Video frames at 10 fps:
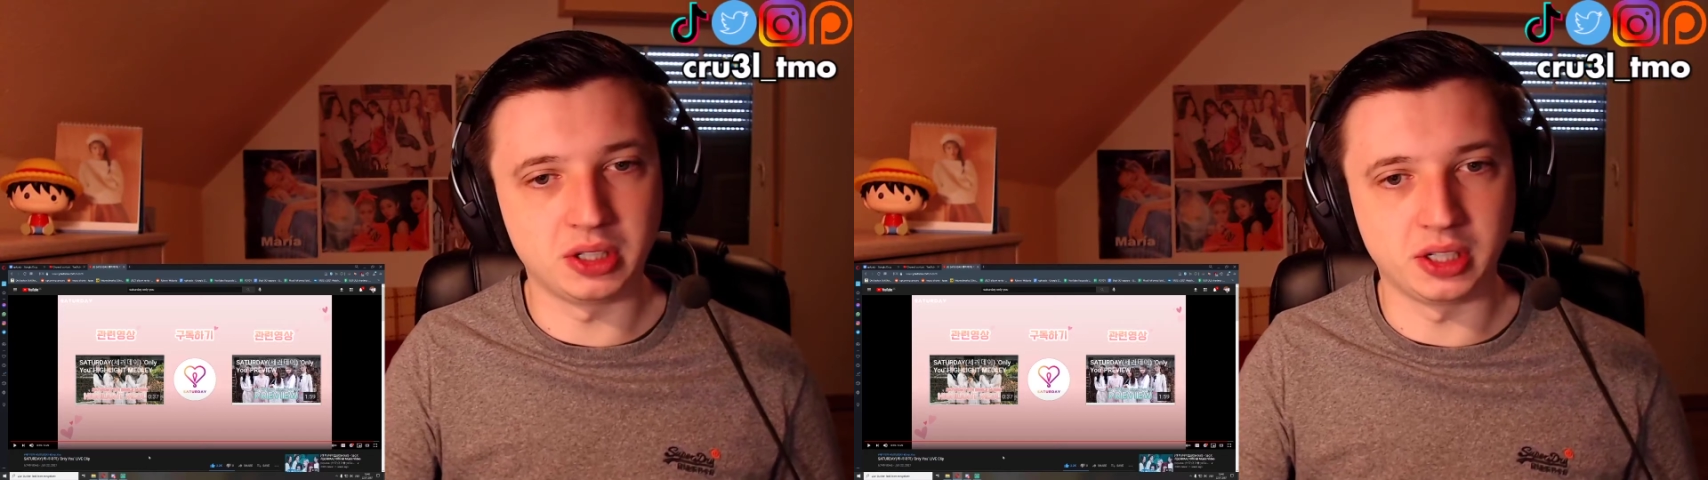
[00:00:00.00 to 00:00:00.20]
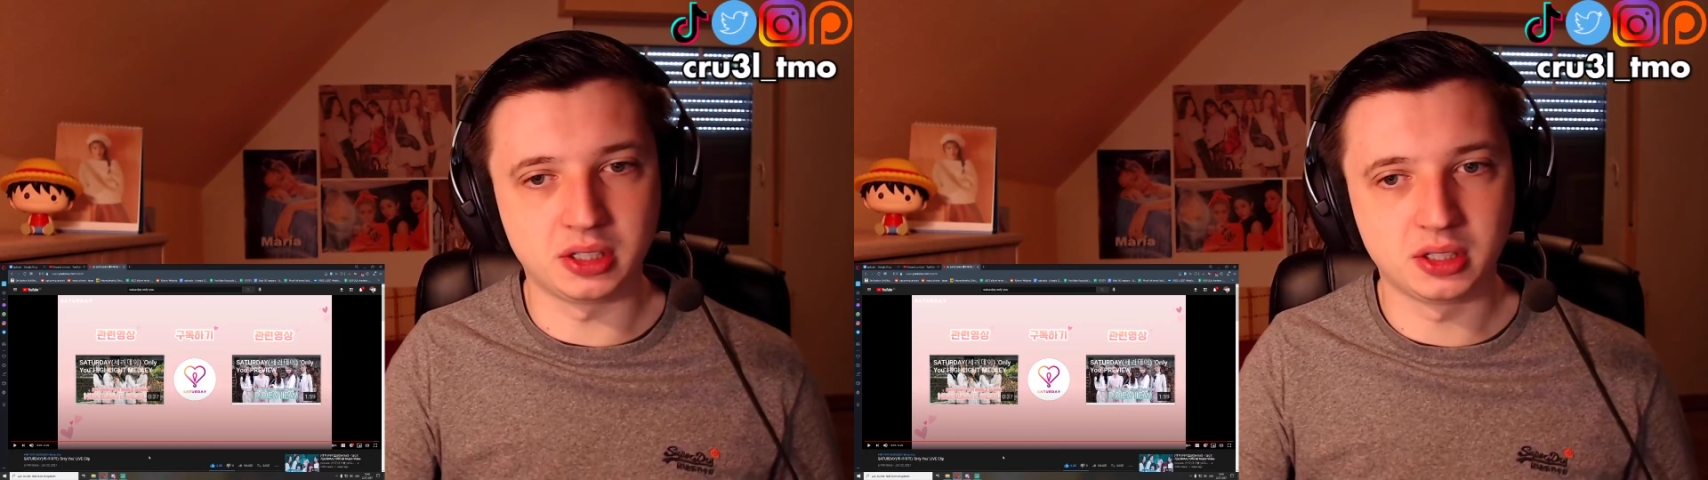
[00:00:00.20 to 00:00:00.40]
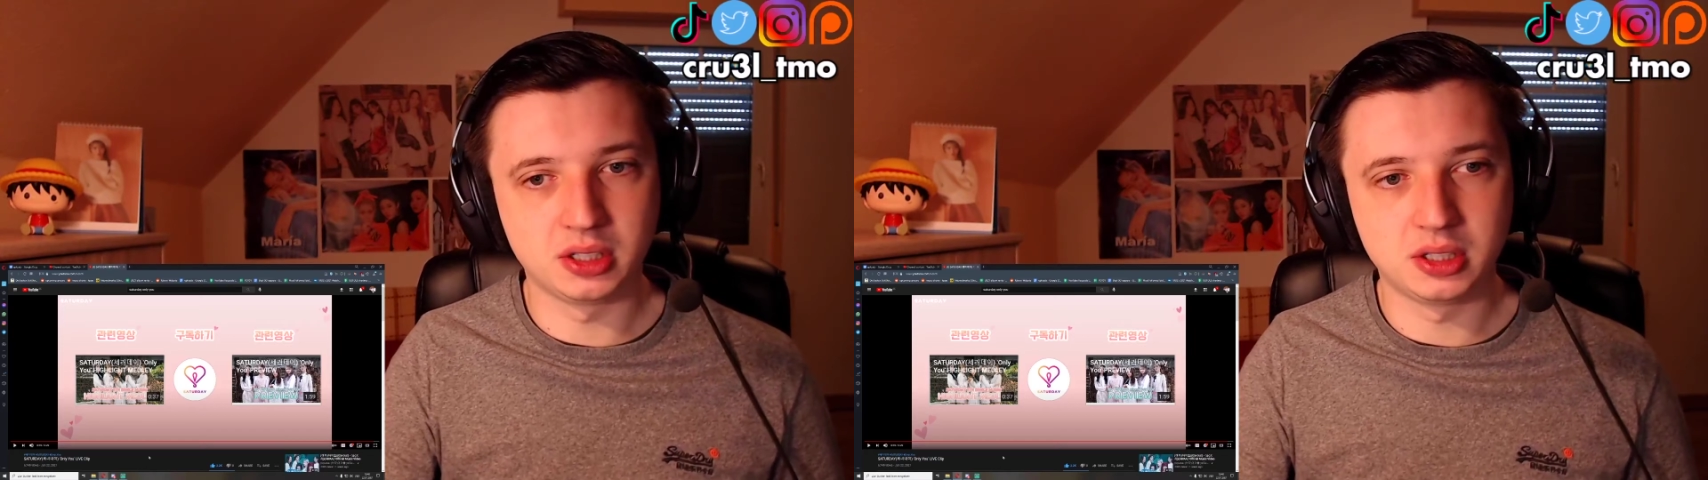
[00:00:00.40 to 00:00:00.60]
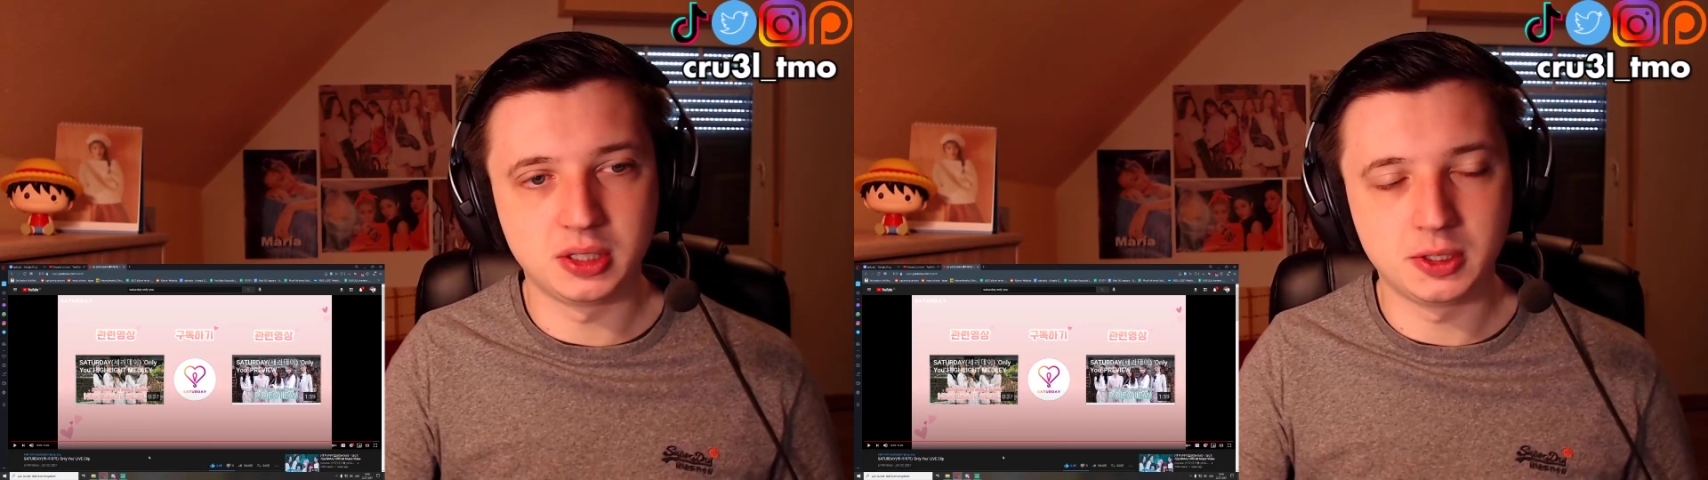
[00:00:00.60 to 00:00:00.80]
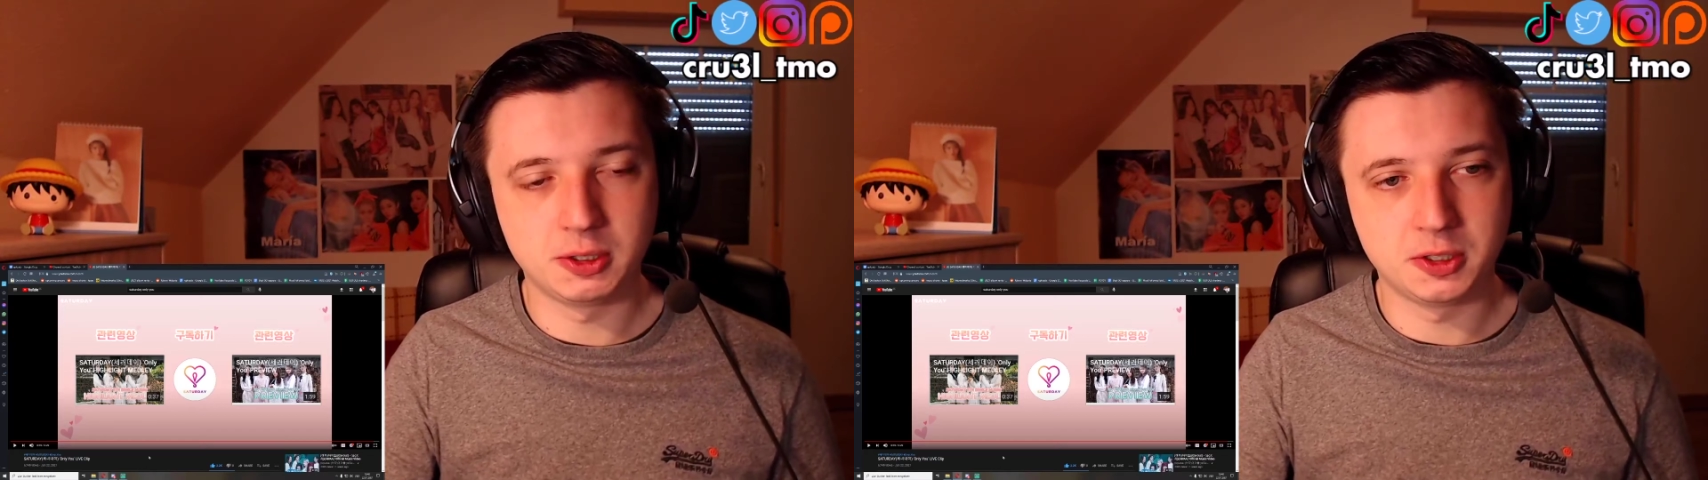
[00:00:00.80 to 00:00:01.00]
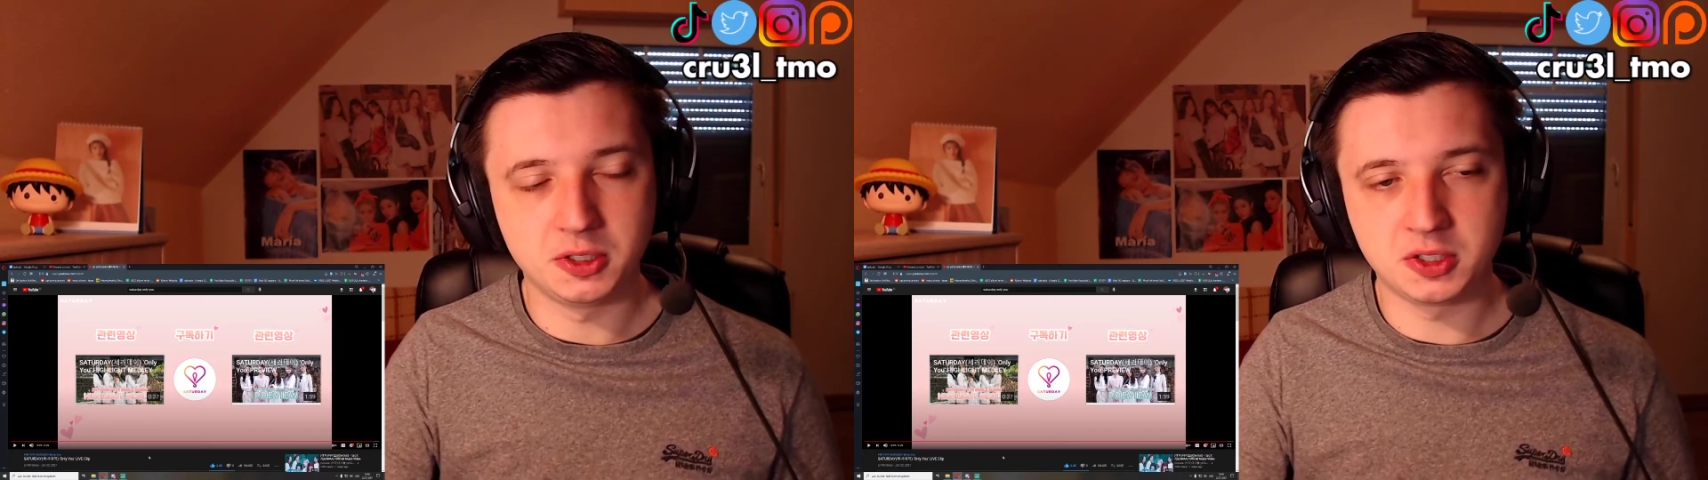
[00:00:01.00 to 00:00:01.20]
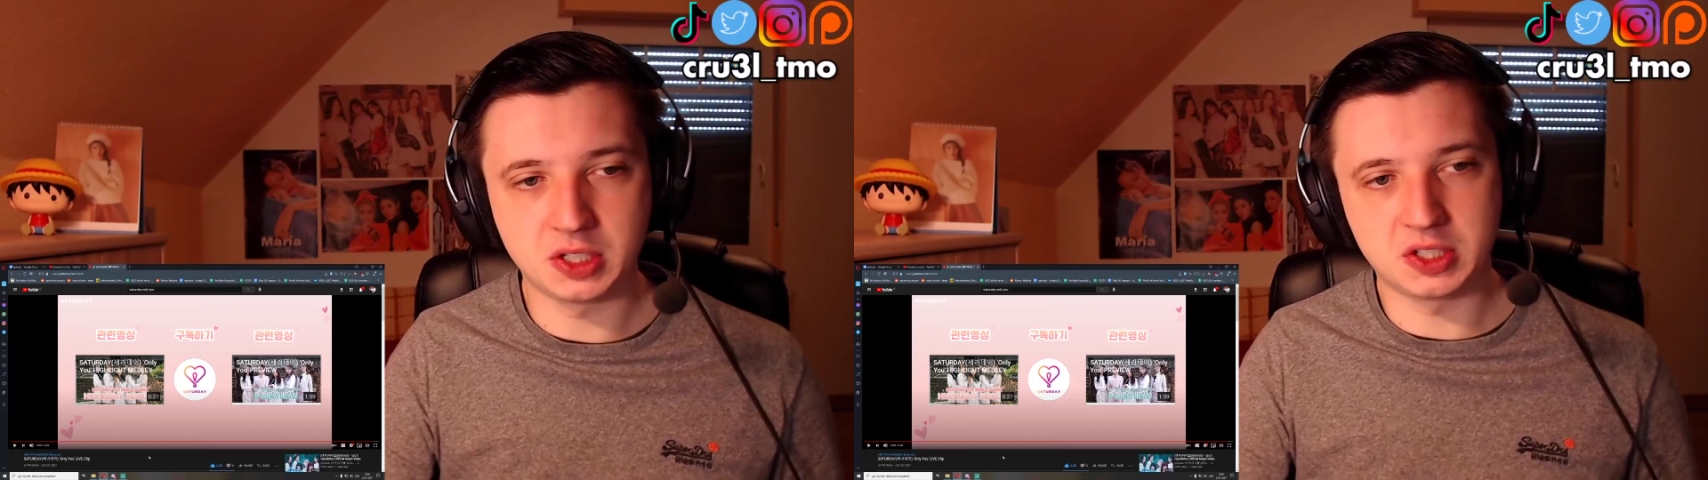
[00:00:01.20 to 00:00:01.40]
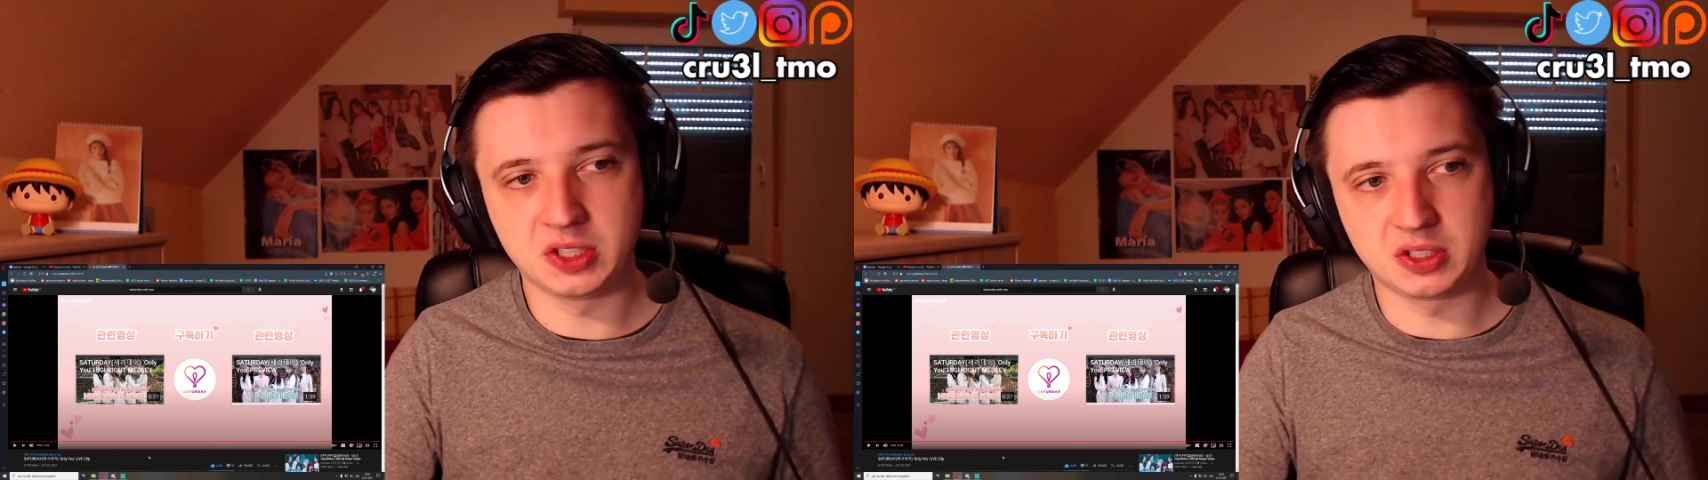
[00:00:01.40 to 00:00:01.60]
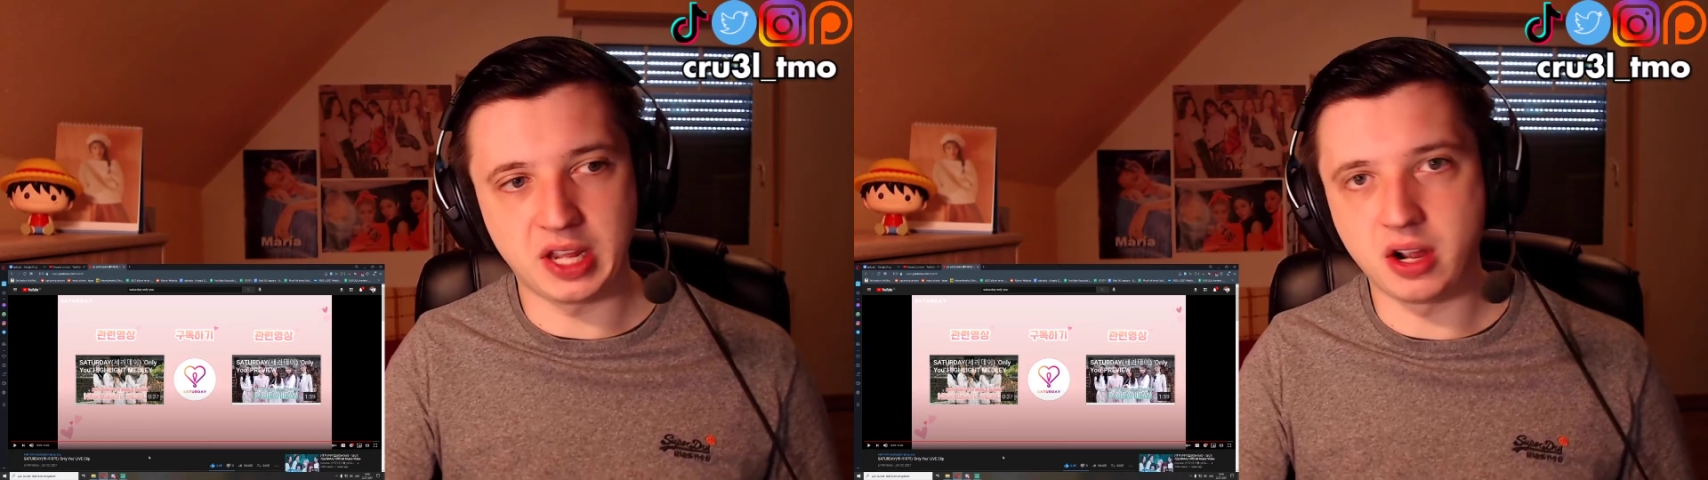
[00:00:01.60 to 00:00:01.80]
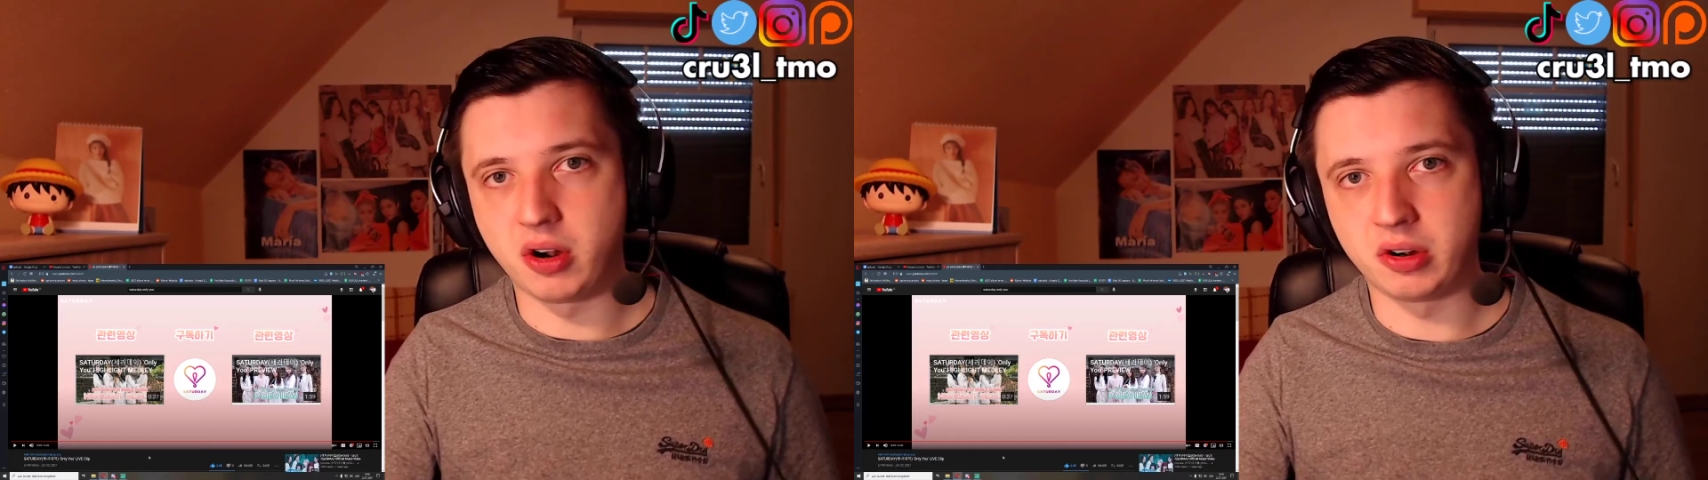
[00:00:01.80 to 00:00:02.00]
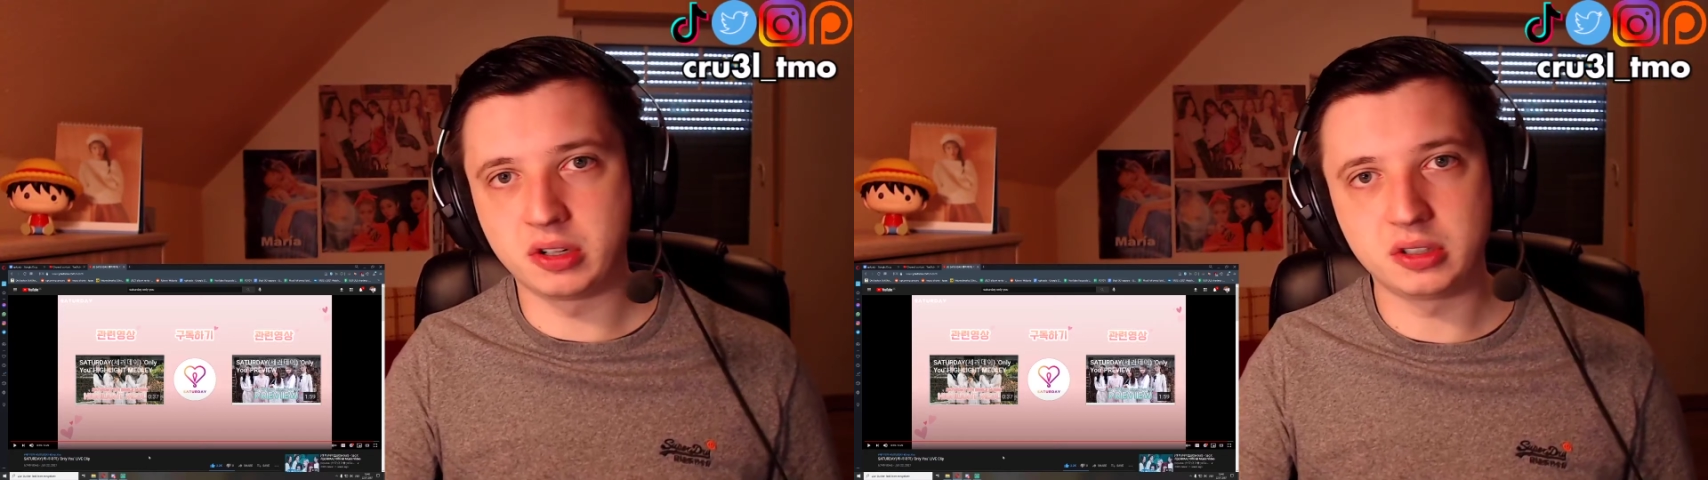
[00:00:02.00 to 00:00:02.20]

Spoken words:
Like, it's just there.